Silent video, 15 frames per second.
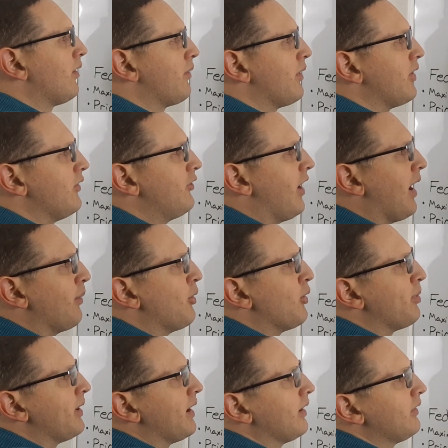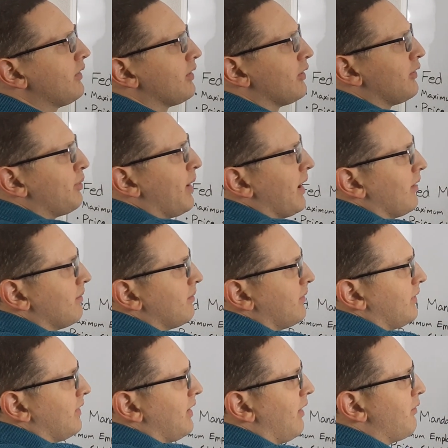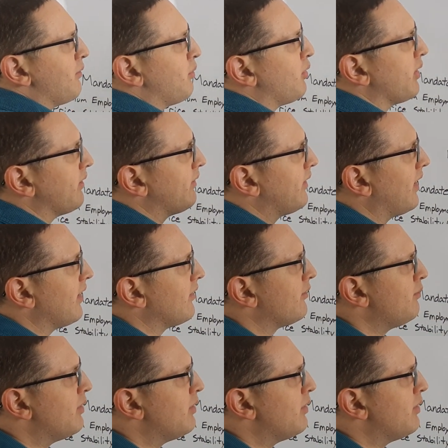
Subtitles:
For the job openings, there's about 7.5